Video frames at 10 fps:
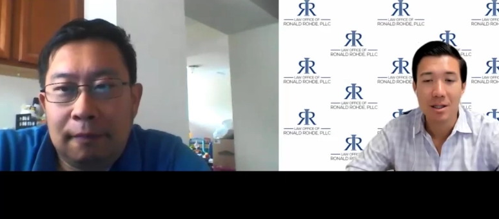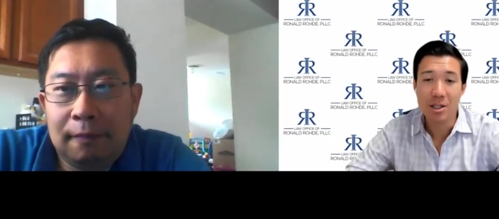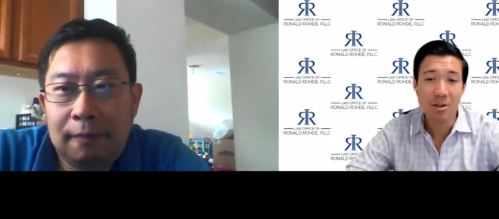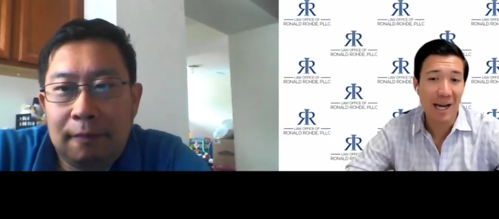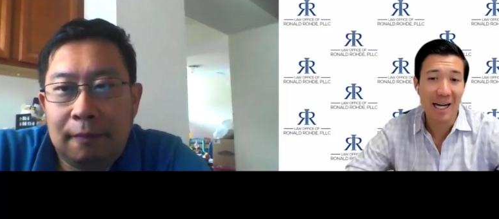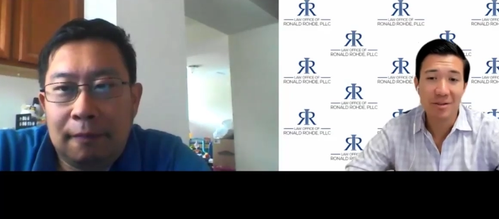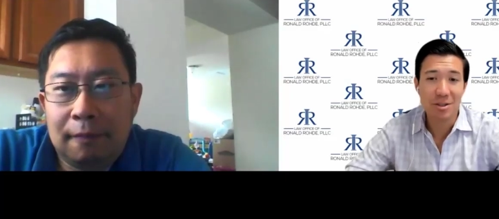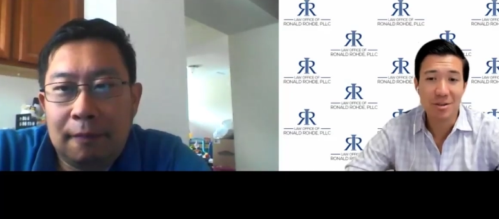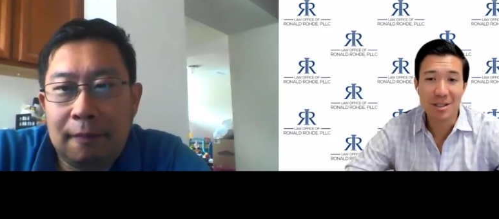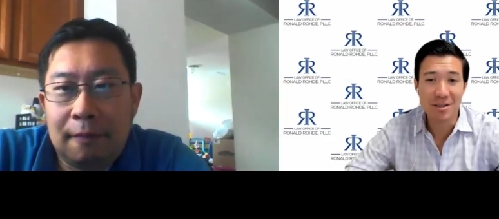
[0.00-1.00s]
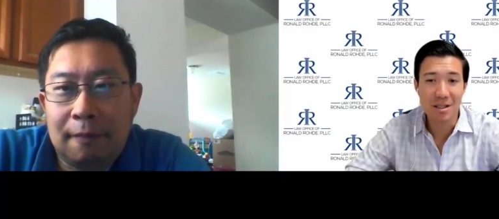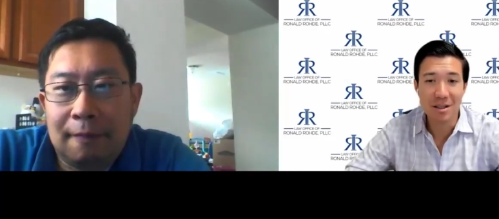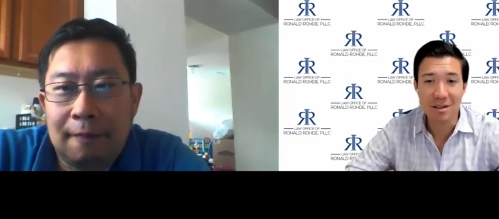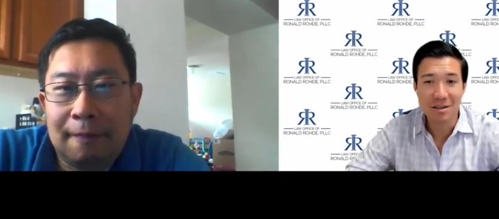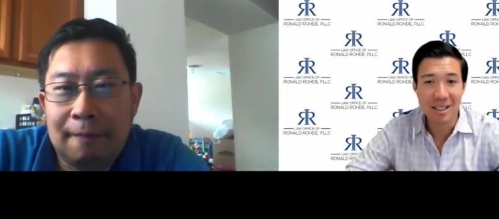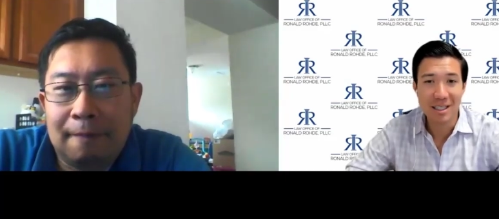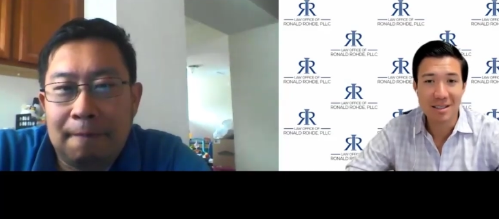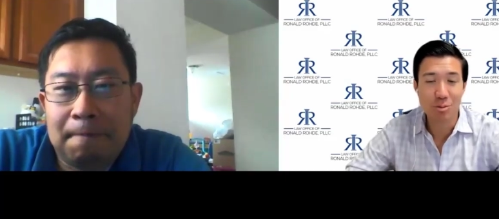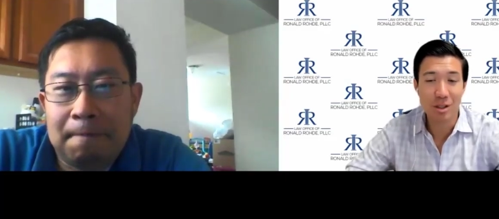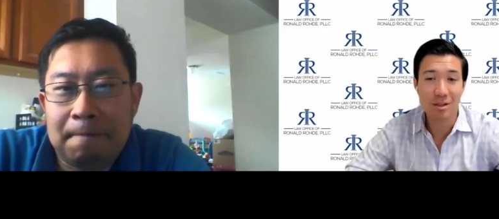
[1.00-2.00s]
Speaker 1: You don't have to do this deal.
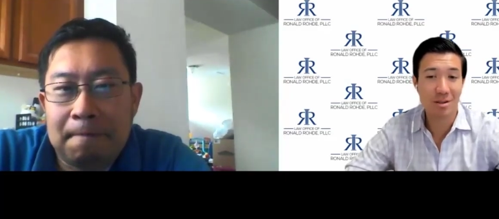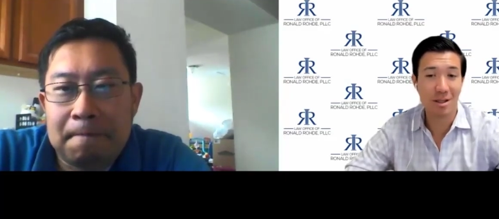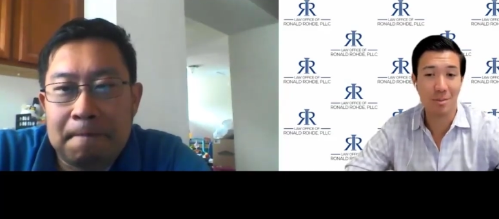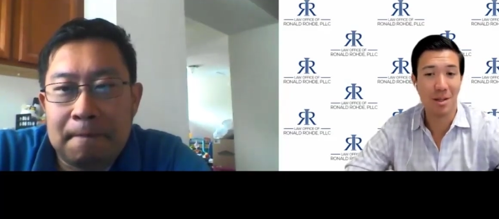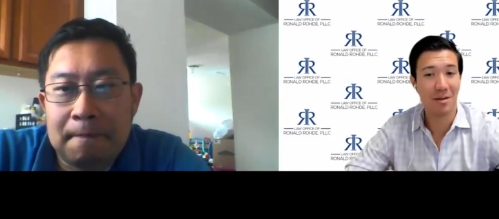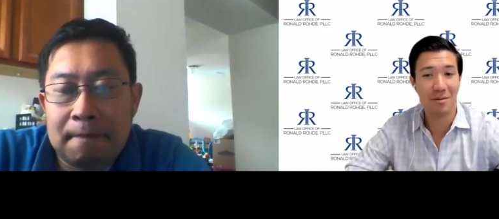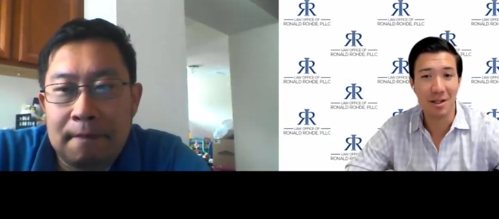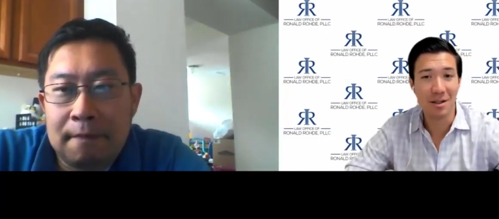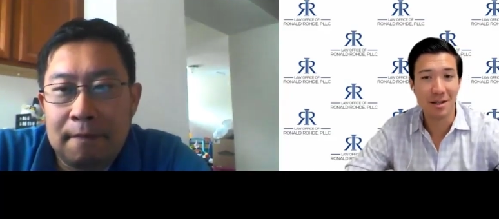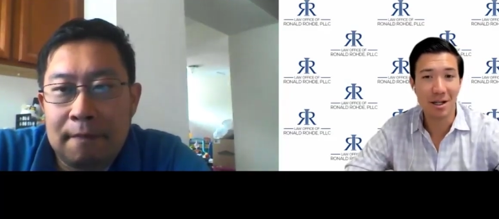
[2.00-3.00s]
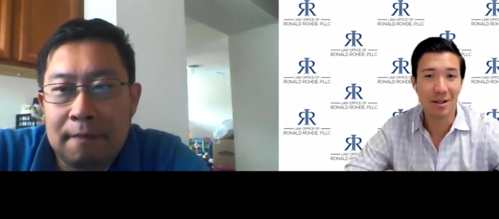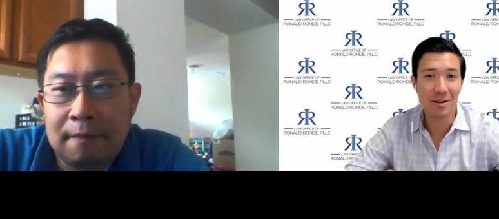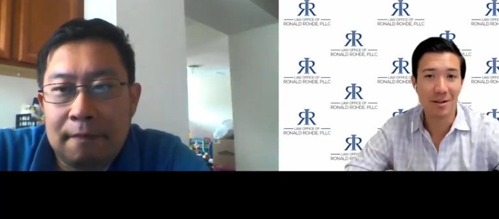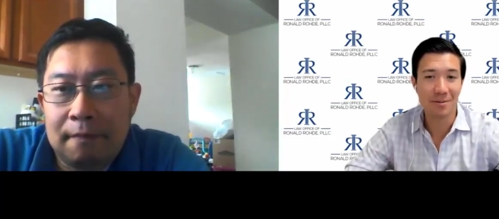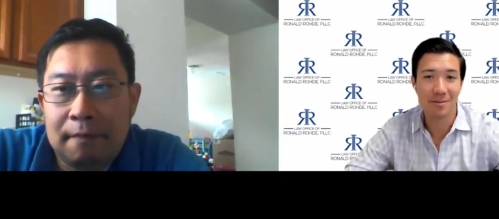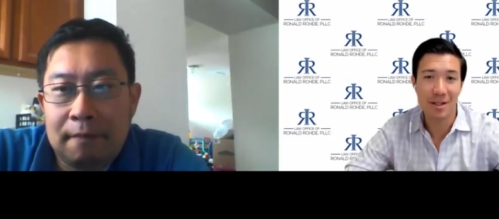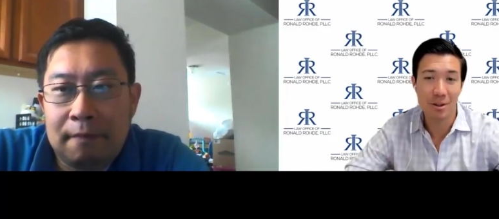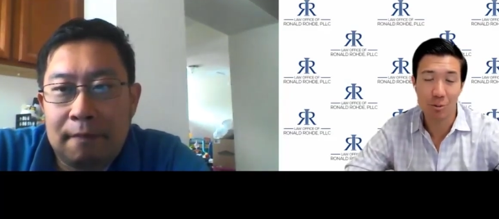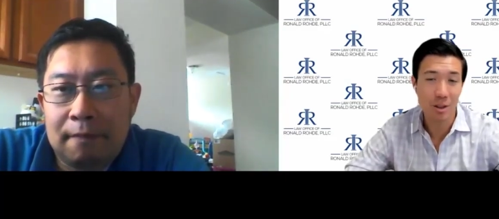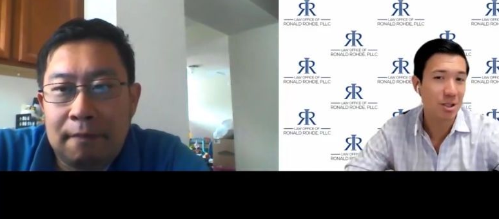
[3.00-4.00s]
It's really to the benefit of the
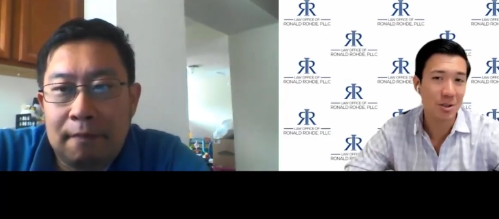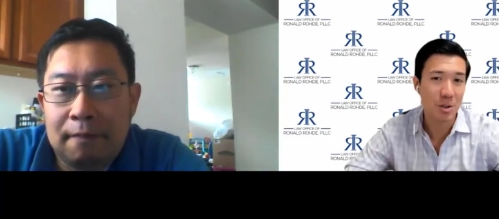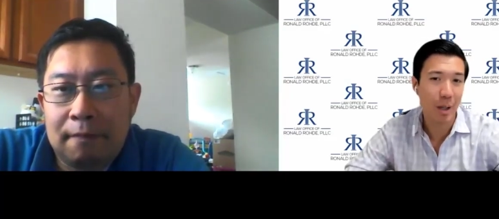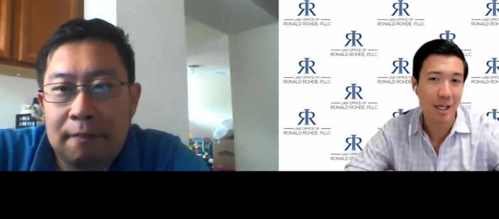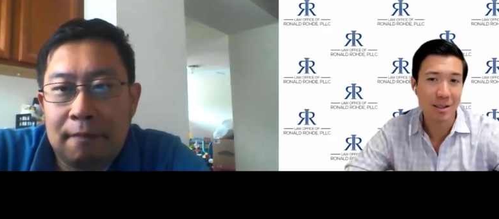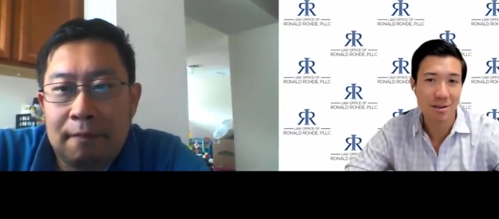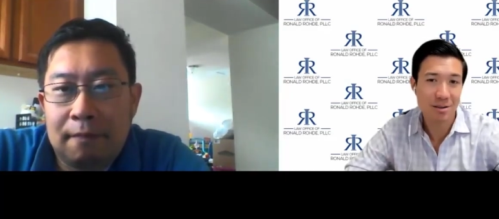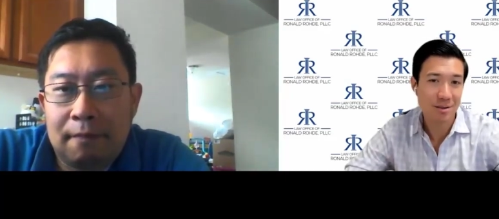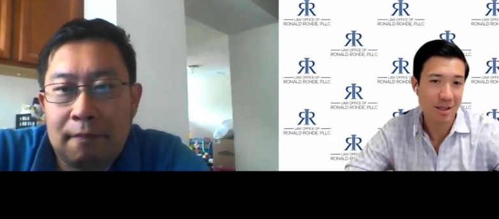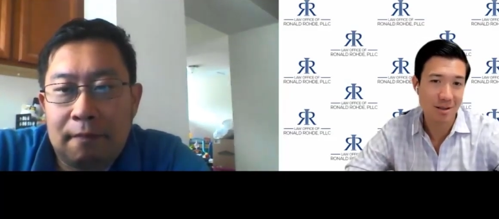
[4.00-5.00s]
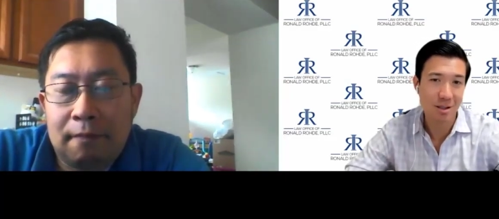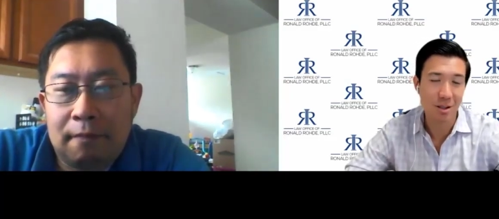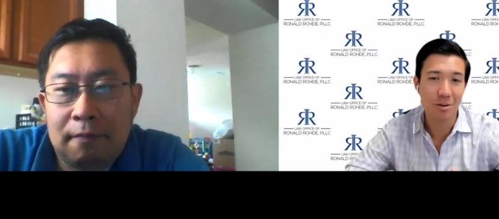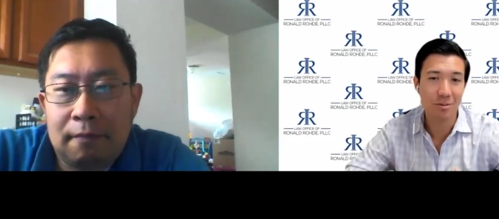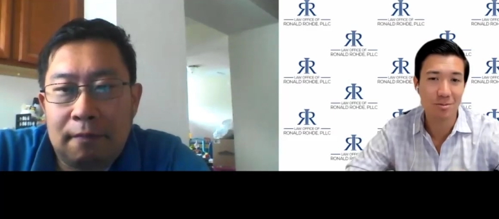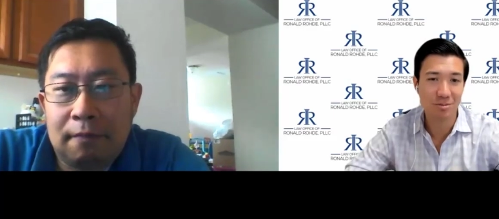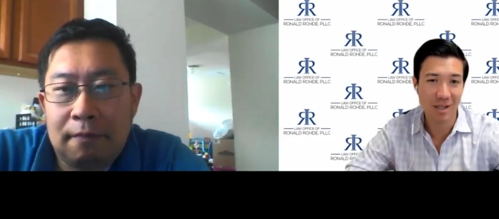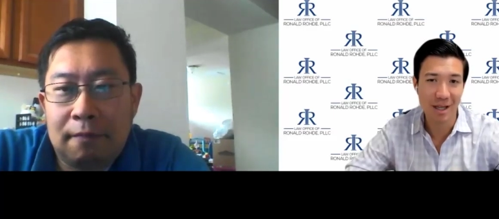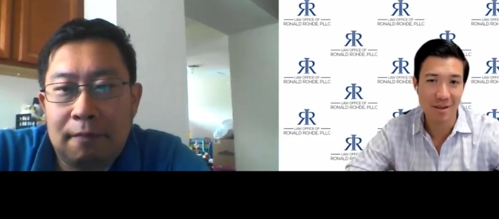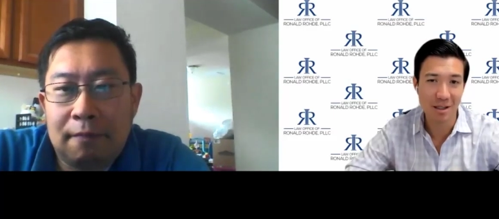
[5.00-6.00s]
original sponsors. And so
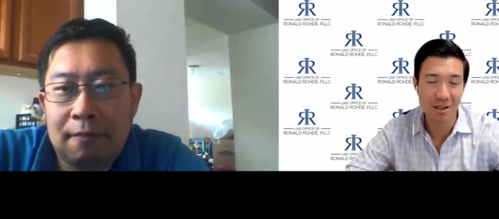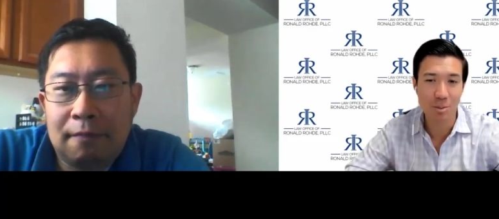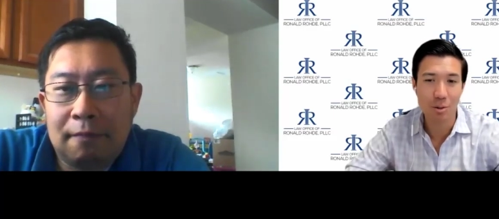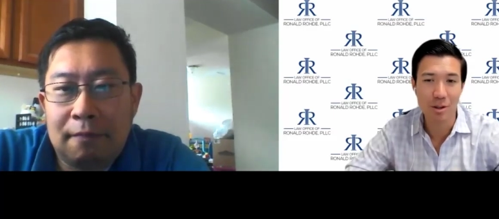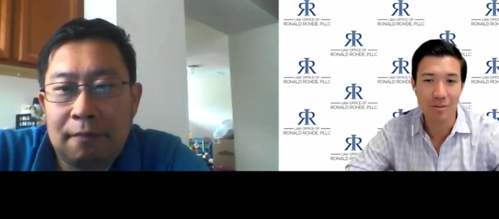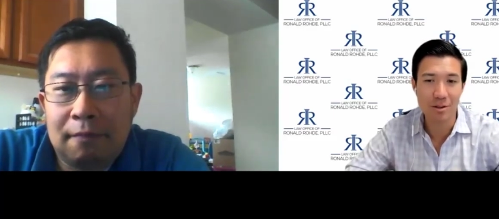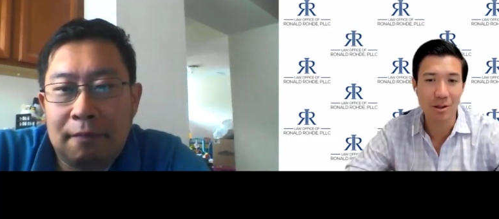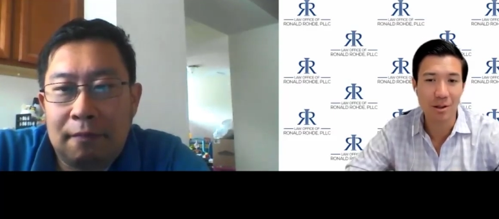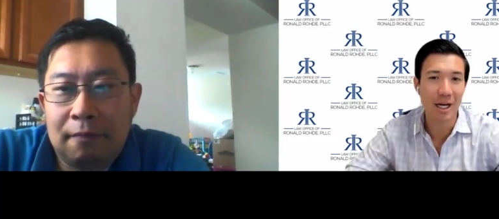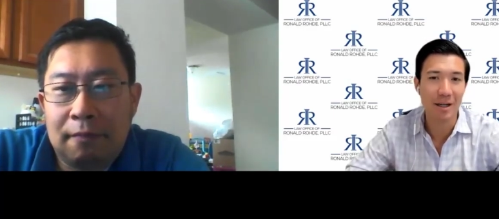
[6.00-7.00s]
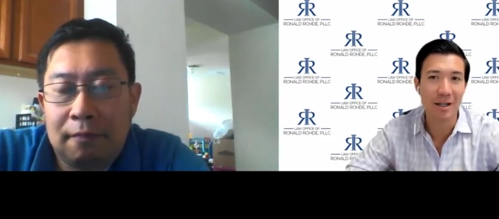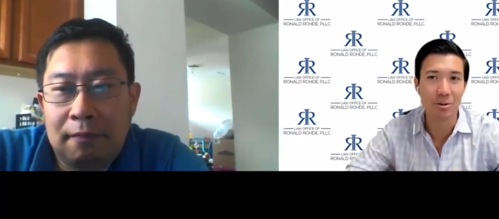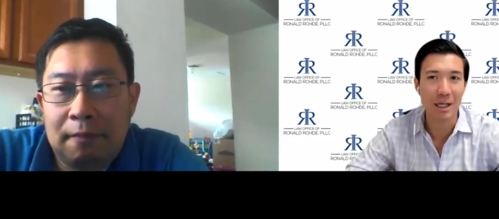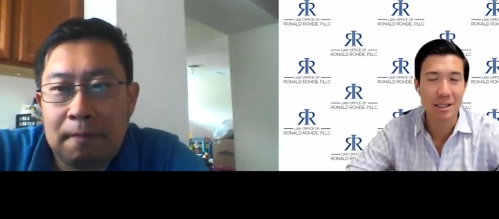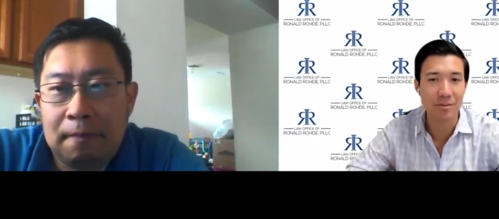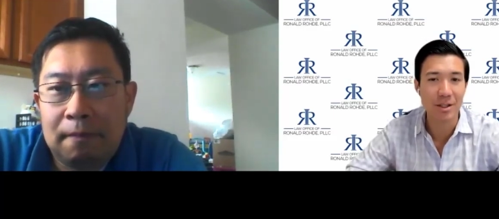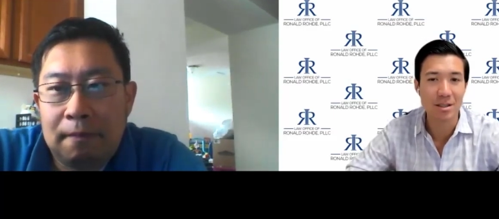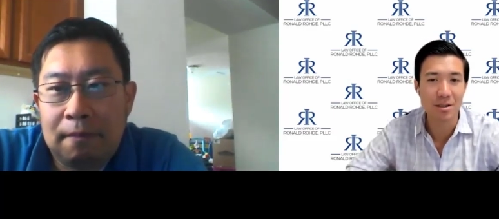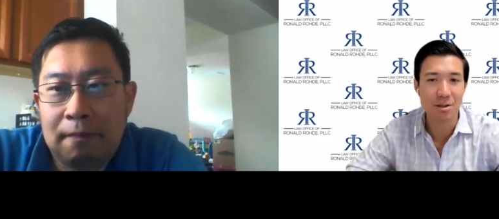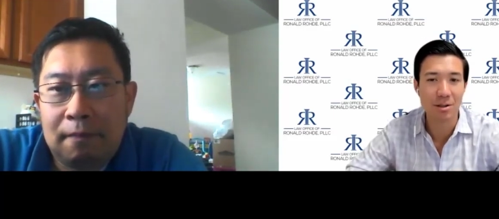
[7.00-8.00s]
I think your point of view, you're not aggressively
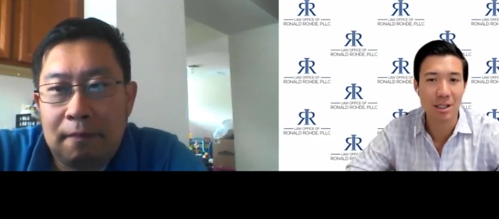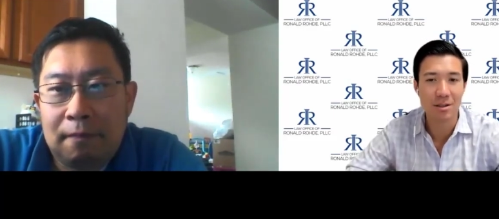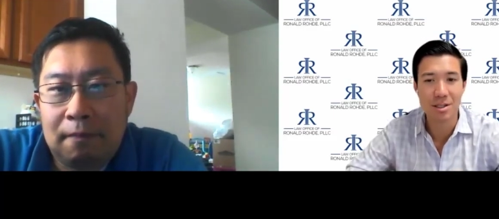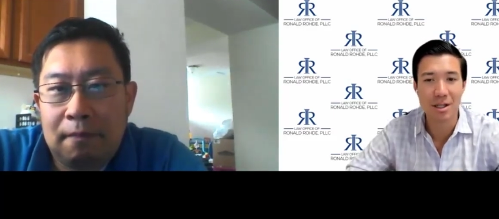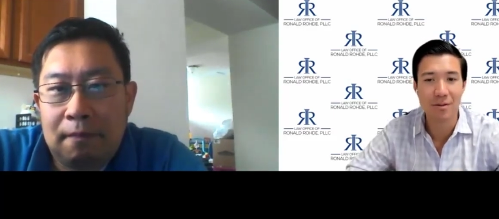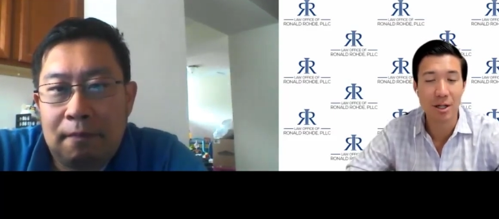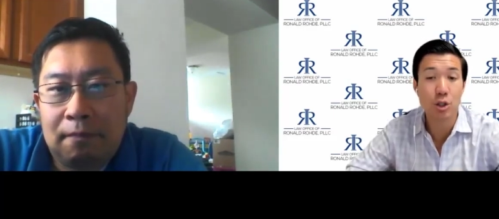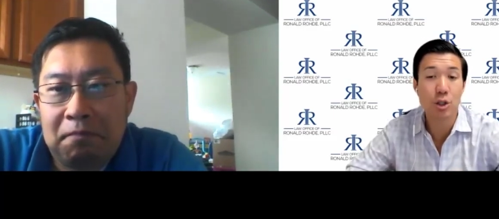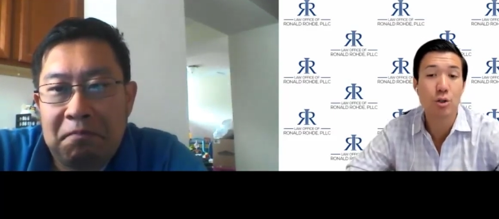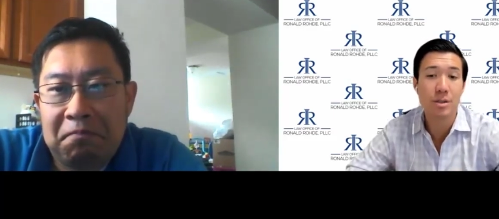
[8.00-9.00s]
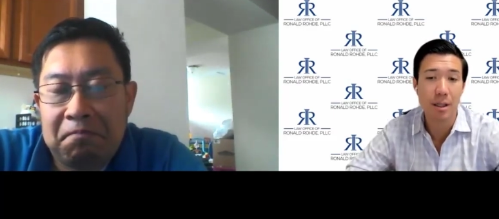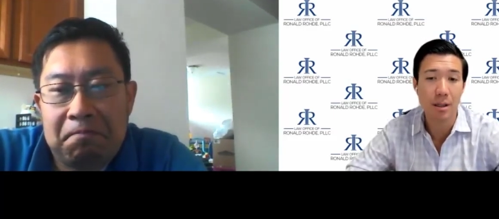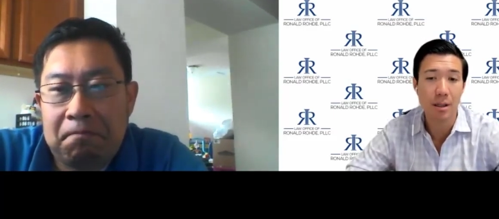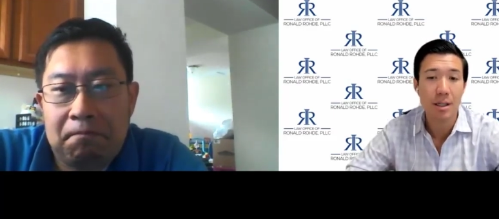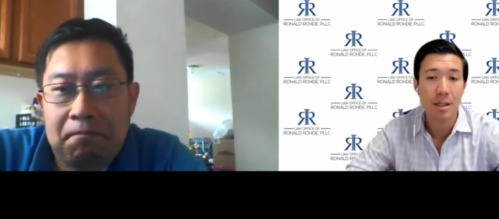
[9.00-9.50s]
inserting yourself. They're choosing